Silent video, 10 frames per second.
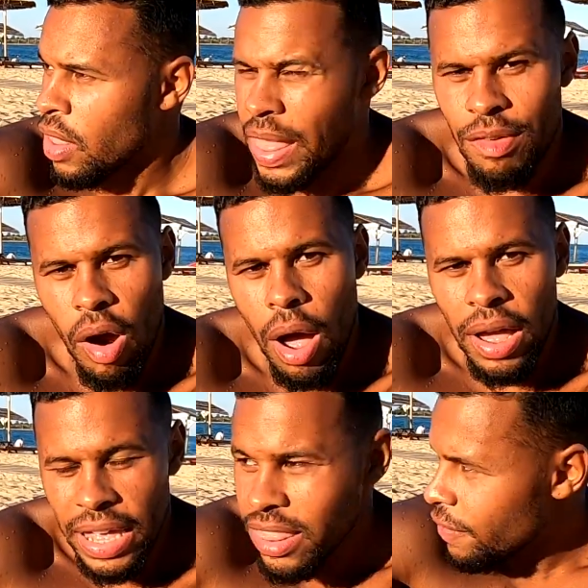There
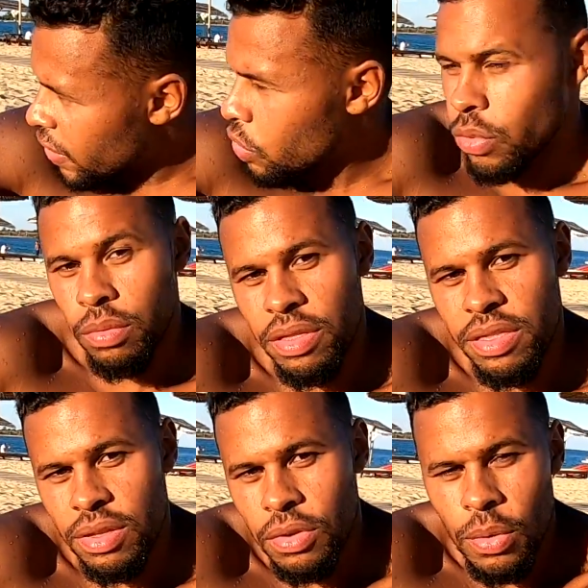are individuals
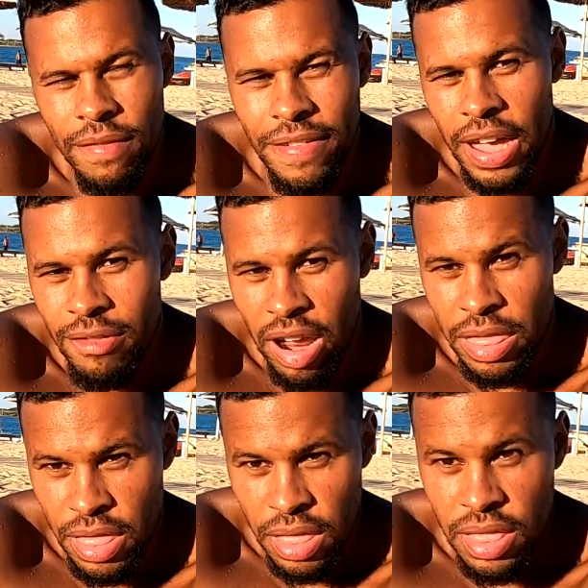who are very
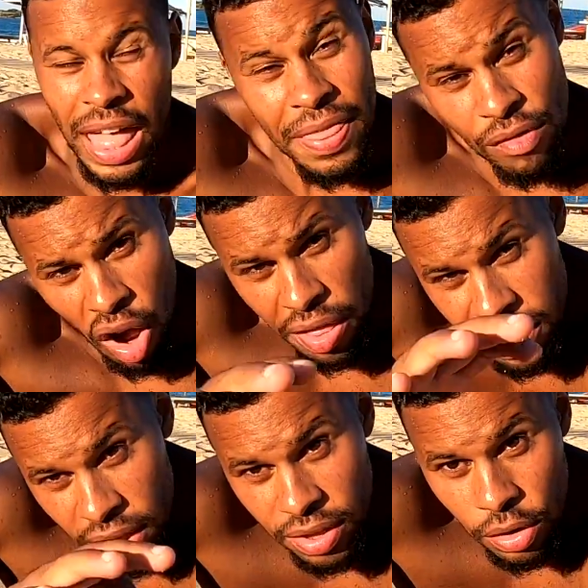racist and there are
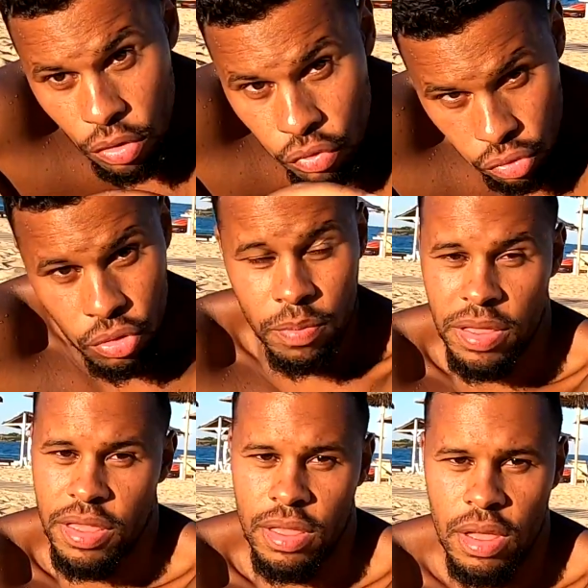certain
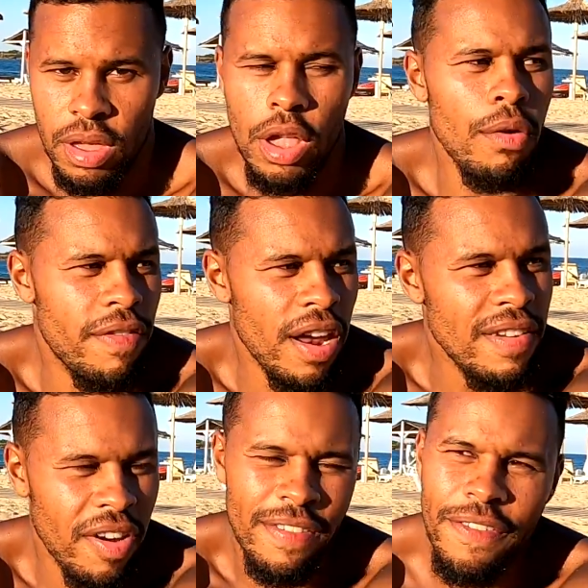groups, you know,
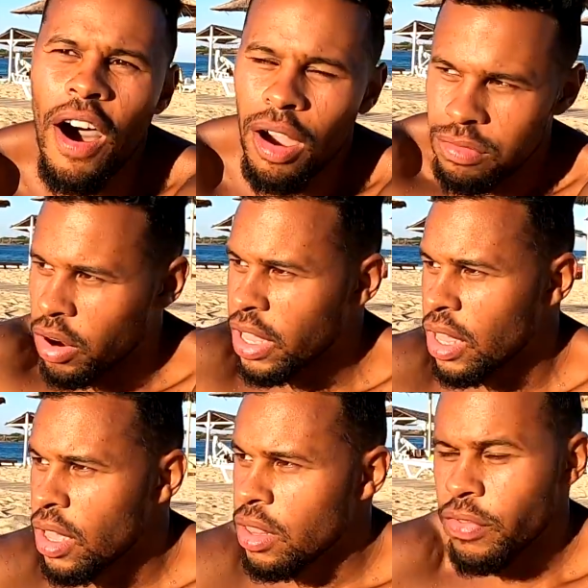very, very far right.